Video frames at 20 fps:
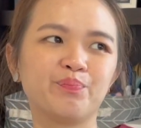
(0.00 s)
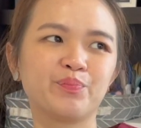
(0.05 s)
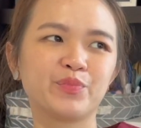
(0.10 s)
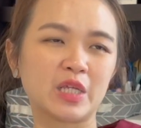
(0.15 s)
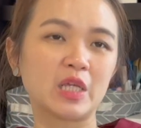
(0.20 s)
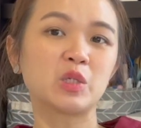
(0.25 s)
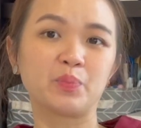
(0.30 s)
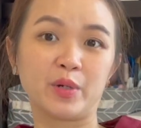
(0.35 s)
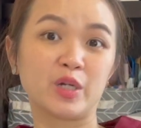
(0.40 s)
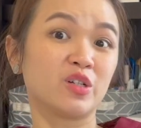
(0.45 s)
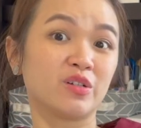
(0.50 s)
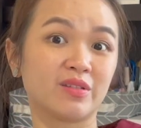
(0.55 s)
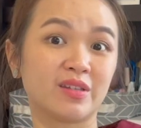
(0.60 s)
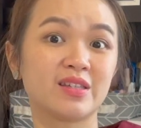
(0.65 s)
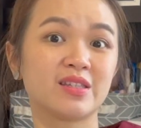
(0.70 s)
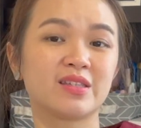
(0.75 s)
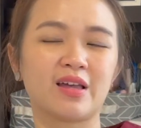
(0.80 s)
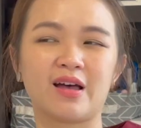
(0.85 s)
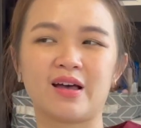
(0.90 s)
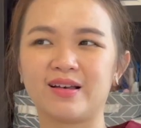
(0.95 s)

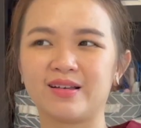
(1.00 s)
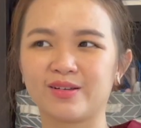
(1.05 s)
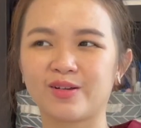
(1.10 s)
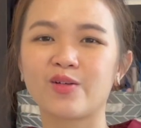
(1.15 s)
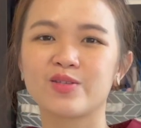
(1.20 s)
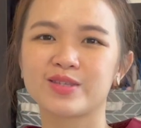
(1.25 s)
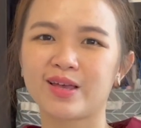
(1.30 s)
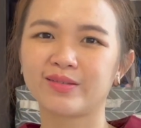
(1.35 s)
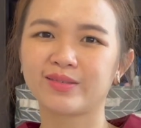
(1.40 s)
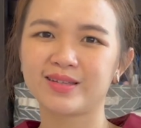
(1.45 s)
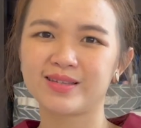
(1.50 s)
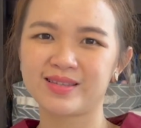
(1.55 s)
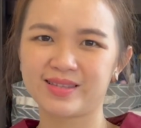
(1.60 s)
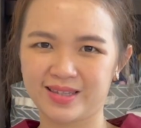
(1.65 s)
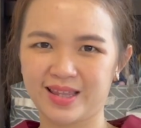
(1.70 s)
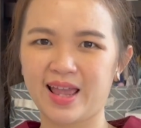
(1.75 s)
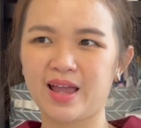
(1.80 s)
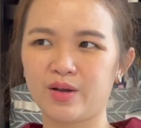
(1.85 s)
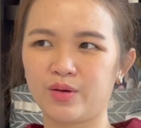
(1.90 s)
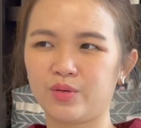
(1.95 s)
subspecialties consultants
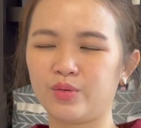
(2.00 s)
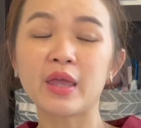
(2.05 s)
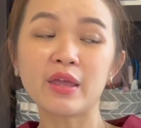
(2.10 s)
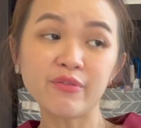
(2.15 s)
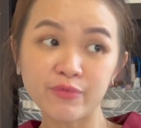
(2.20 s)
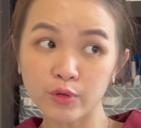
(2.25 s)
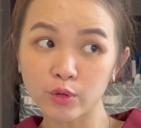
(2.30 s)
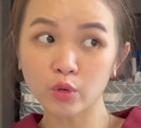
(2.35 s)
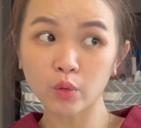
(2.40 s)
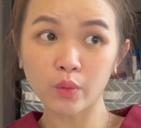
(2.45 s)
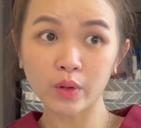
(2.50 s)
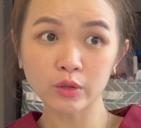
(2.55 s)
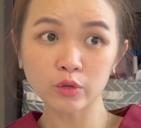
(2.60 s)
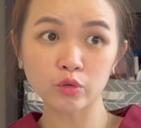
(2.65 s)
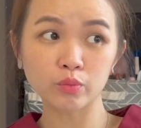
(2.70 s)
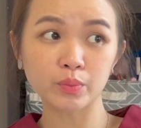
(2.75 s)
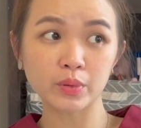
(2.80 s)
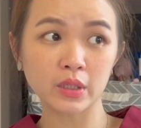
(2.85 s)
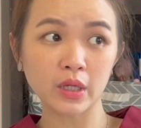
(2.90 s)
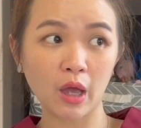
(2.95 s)
there. If you don't want
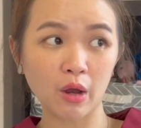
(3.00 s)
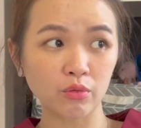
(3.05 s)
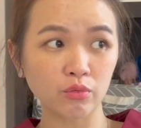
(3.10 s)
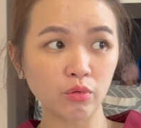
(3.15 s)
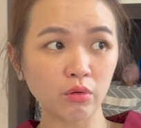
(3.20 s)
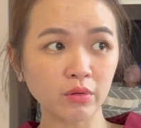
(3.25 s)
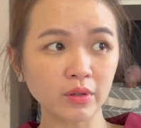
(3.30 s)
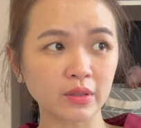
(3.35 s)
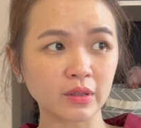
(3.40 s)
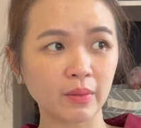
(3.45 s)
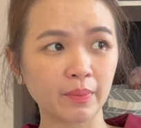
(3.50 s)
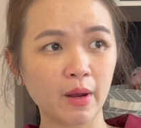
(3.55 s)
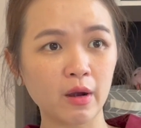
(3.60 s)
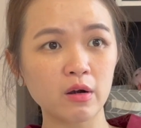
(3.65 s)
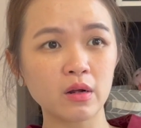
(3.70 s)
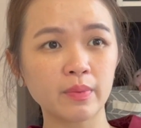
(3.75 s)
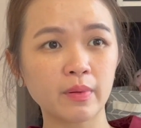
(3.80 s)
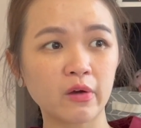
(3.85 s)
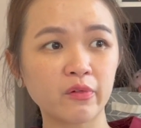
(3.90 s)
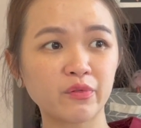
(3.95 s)
to be enrolled in the
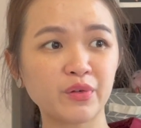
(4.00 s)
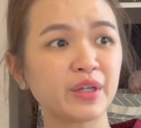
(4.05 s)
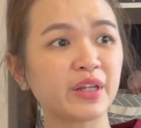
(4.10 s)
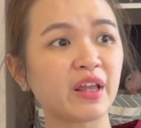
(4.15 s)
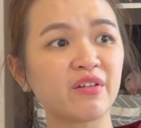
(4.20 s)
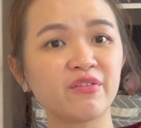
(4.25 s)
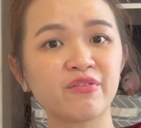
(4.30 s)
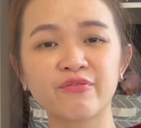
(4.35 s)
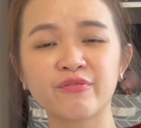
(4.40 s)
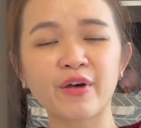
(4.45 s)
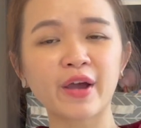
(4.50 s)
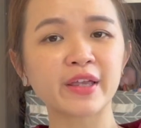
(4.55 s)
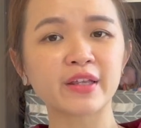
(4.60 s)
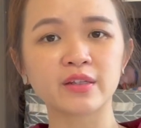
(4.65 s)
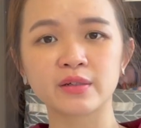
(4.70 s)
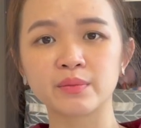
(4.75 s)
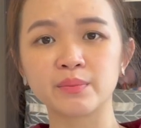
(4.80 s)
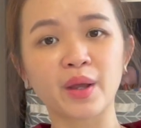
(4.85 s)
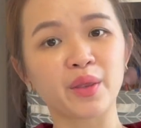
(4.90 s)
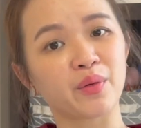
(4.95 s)
parallel pathway, then
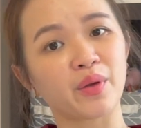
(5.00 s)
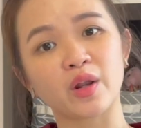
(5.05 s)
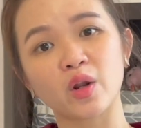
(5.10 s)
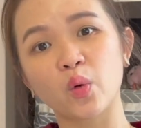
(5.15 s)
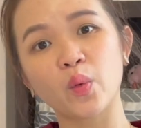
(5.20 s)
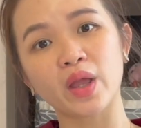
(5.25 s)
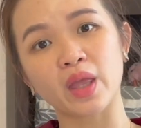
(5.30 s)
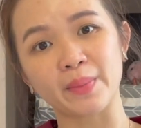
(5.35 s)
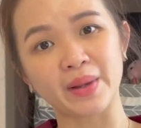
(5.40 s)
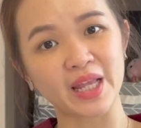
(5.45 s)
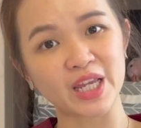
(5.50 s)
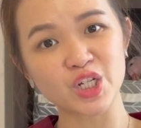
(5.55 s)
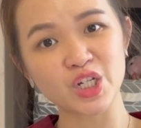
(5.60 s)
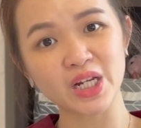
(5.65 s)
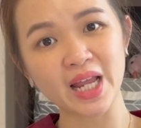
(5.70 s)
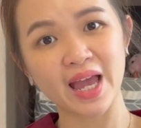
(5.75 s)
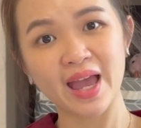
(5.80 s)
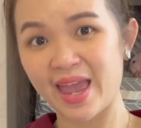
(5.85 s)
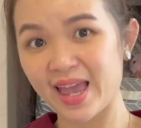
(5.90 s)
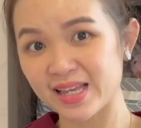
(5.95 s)
fine, but you cannot work in Malaysia
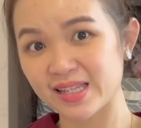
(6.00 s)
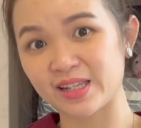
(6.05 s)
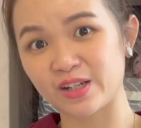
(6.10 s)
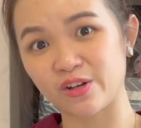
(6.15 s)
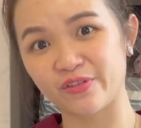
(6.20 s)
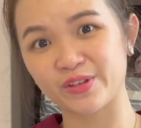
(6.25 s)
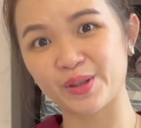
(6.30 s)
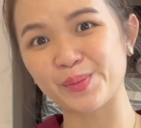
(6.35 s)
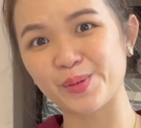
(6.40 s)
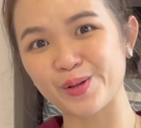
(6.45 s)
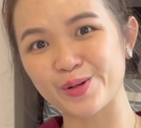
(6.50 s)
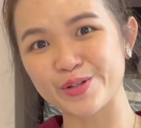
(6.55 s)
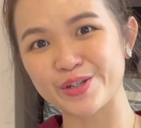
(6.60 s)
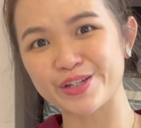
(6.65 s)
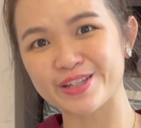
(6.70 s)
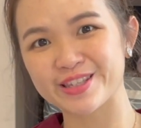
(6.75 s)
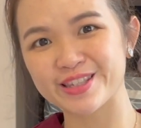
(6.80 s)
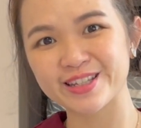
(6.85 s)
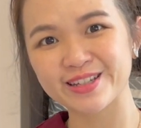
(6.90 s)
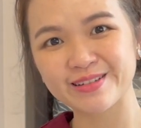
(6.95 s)
lah, as an
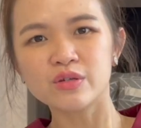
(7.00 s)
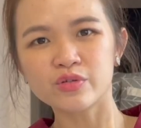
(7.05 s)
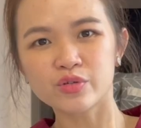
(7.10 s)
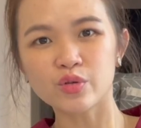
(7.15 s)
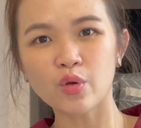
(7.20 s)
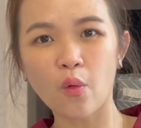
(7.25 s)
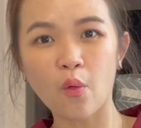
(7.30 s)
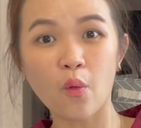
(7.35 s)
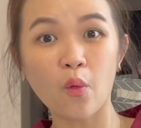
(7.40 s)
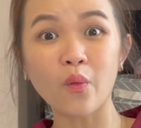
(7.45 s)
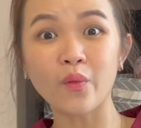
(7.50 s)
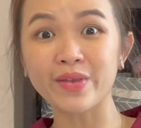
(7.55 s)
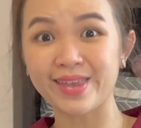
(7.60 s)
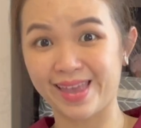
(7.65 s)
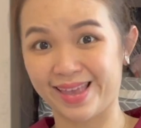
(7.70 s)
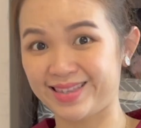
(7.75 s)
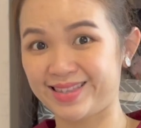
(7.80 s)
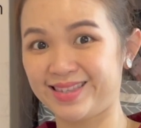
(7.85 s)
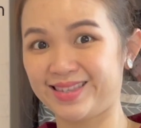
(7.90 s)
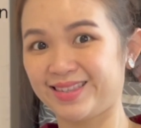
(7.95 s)
ophthalmologist. So
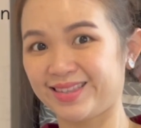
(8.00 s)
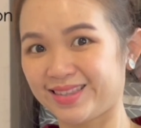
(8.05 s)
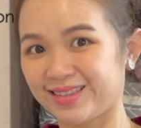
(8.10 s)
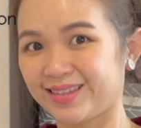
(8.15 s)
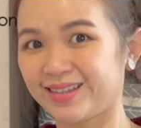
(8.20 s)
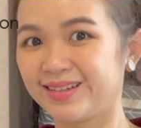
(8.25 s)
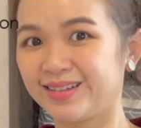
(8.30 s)
yes.